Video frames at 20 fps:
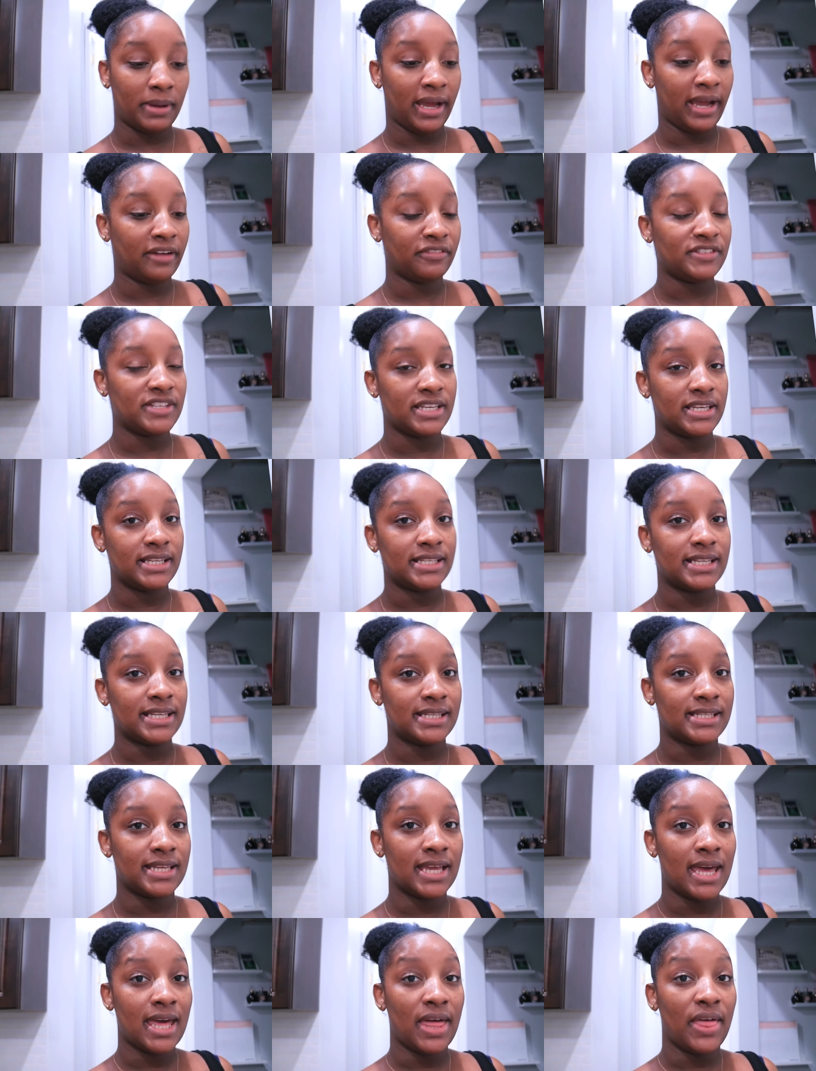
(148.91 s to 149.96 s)
I have to eat
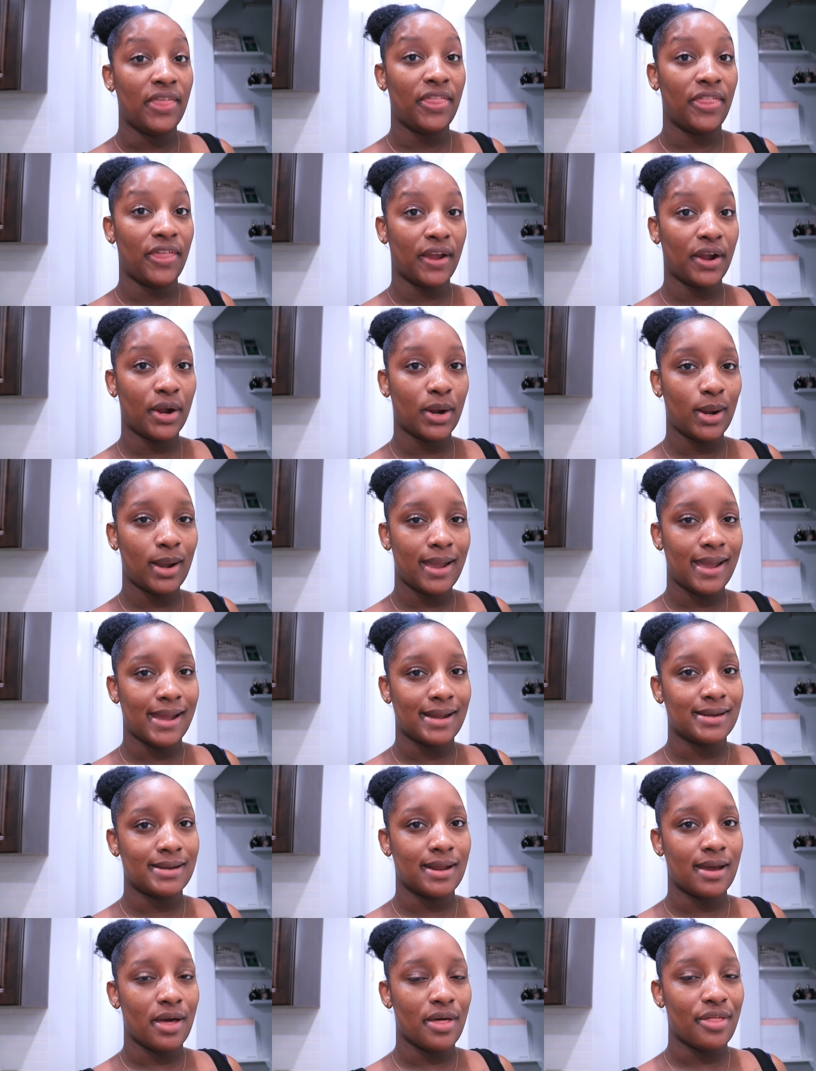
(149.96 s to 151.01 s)
it there
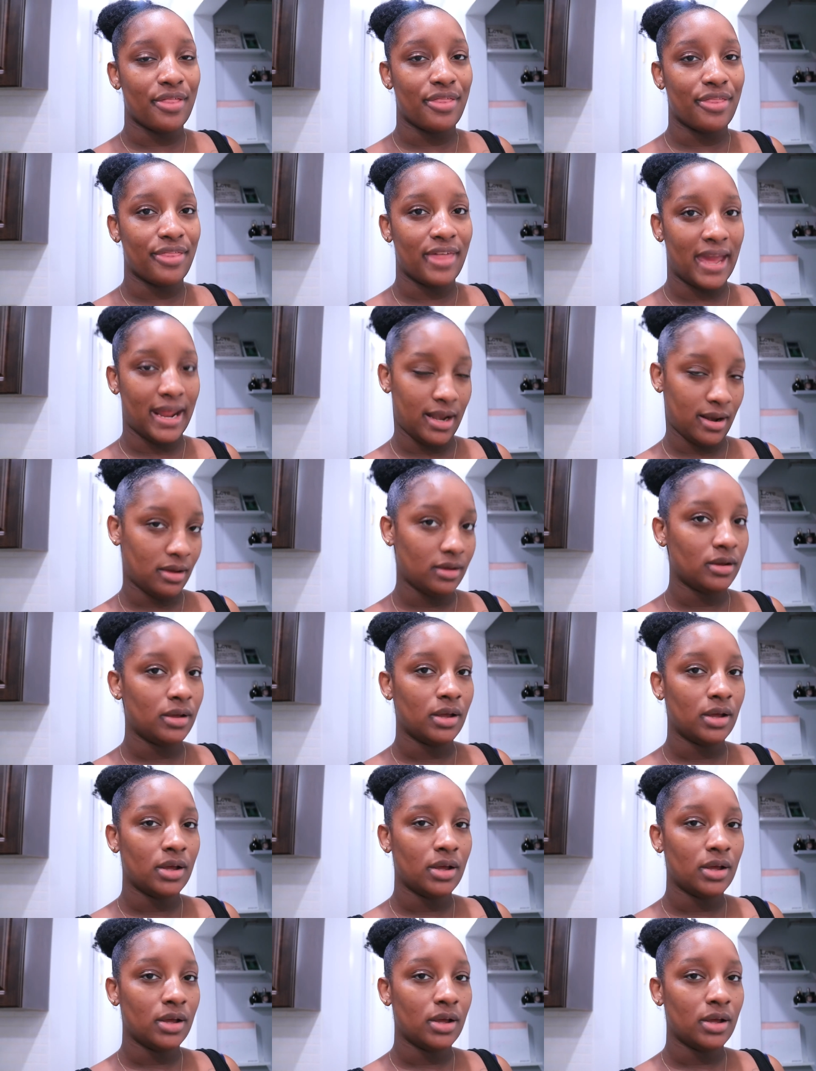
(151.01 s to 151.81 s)
and then,